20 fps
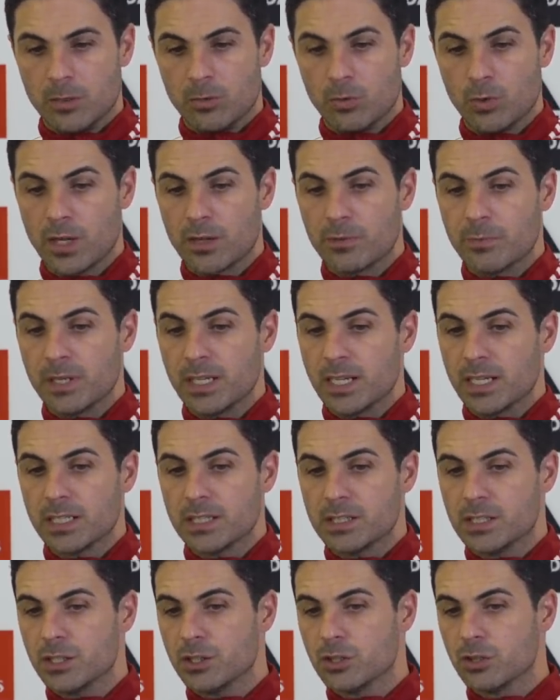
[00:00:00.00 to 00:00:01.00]
We have made a
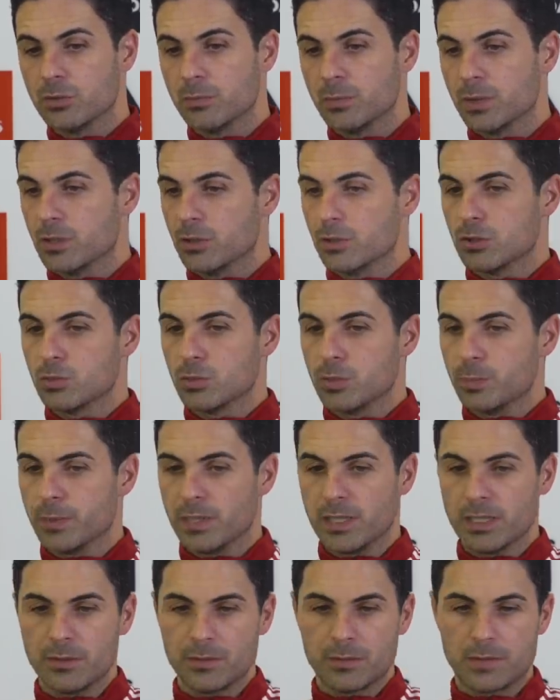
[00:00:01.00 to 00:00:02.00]
decision because we
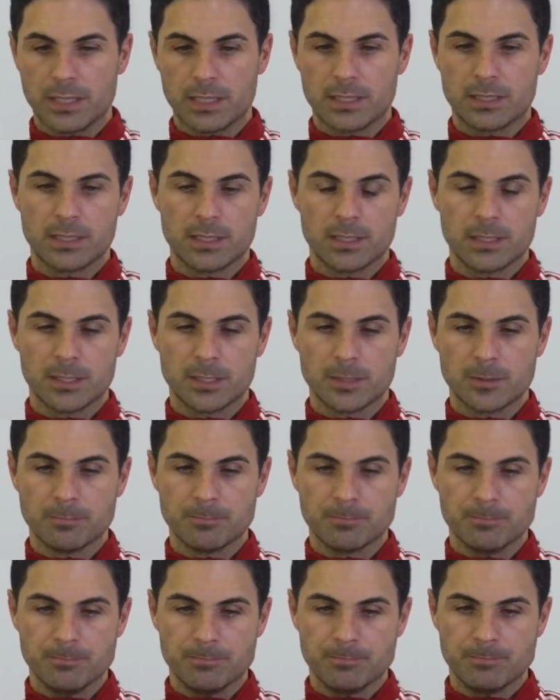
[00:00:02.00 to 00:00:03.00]
believe that
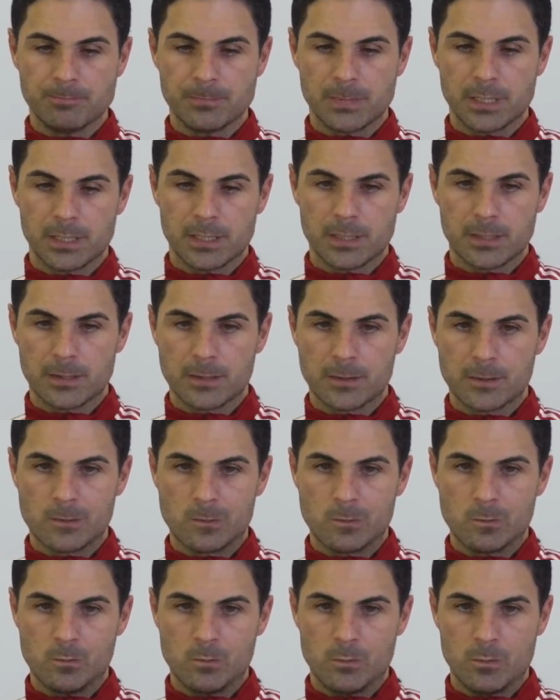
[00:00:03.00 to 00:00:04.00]
um,
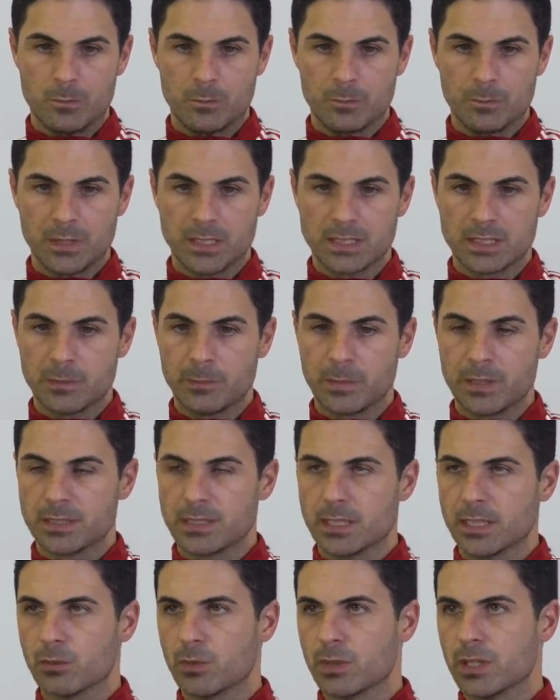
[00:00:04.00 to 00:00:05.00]
um, is the best
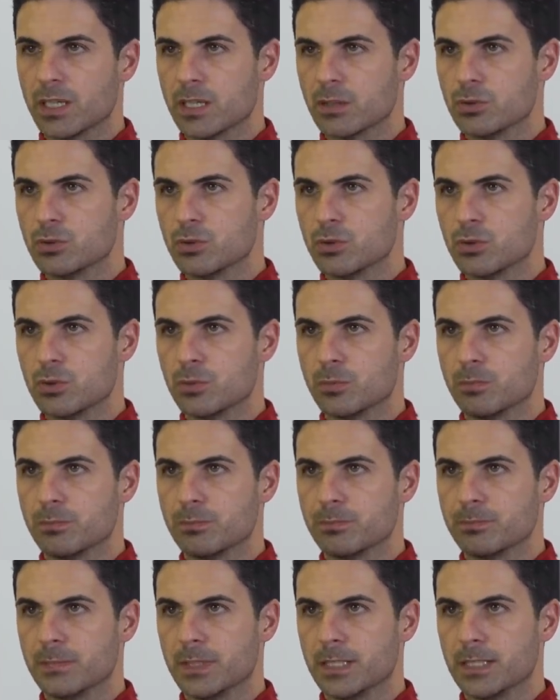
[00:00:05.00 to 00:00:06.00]
thing right now to do,
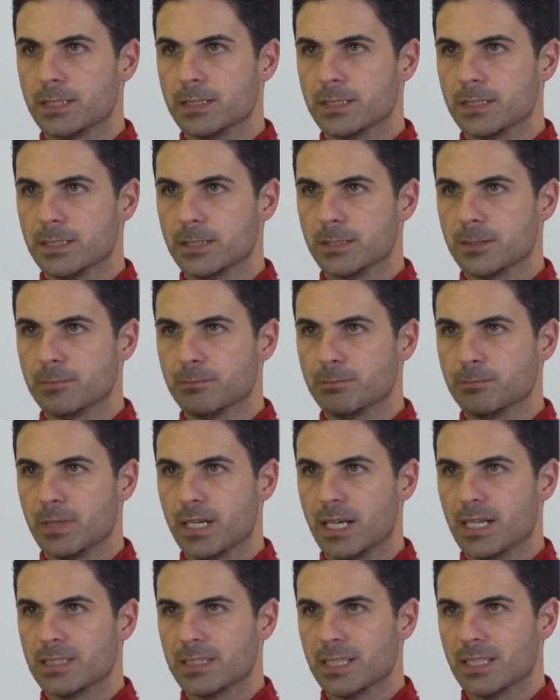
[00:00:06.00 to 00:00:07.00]
and um,
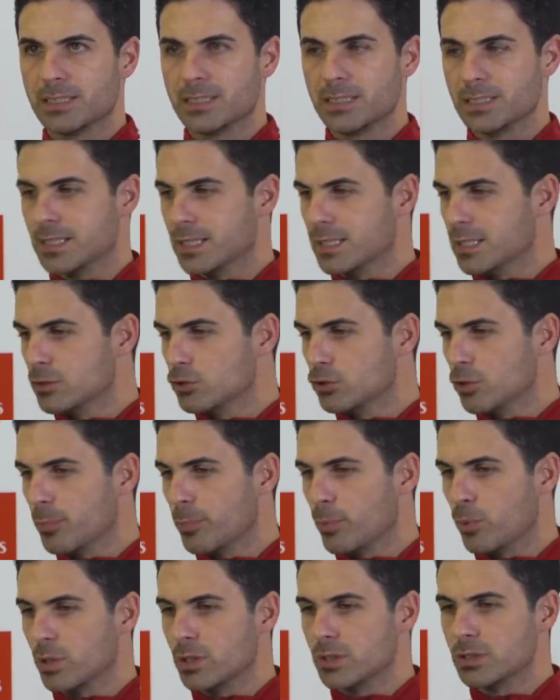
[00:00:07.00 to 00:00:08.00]
and that's it. And there's no
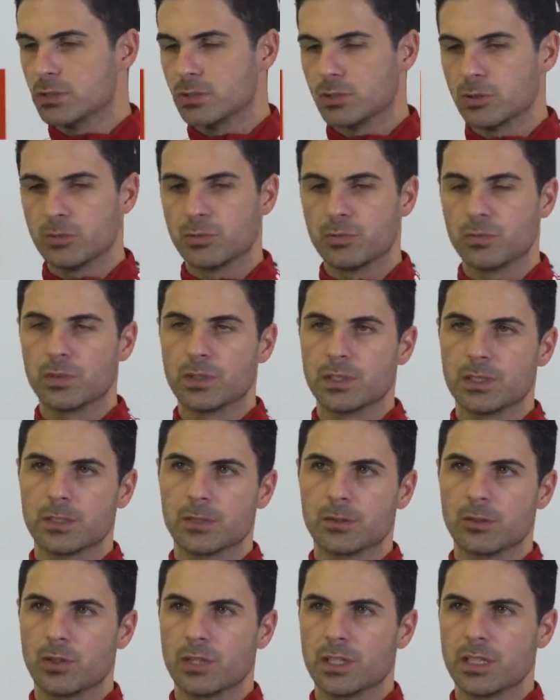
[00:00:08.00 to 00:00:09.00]
point of
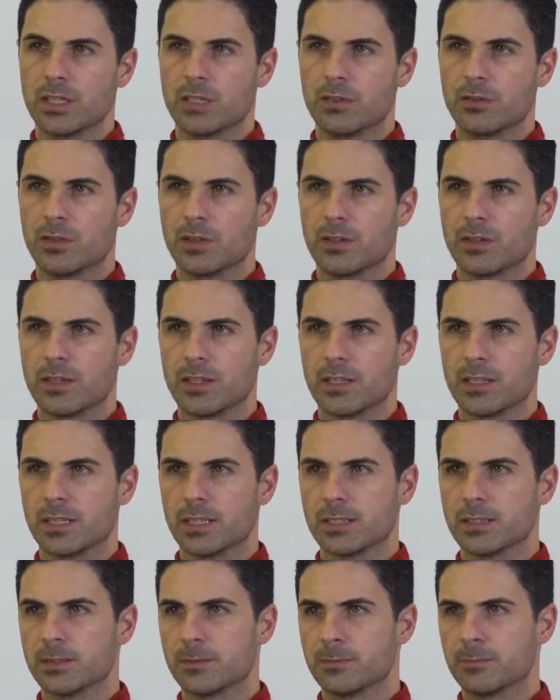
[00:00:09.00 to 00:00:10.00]
uh, going any further than
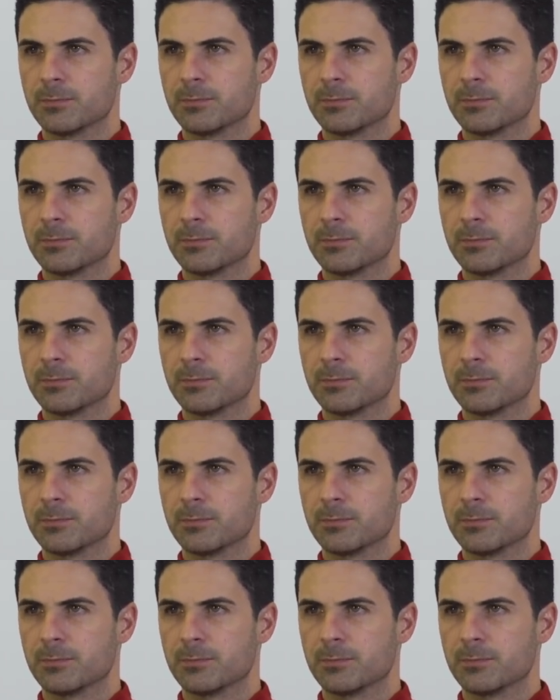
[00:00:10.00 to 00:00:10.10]
that.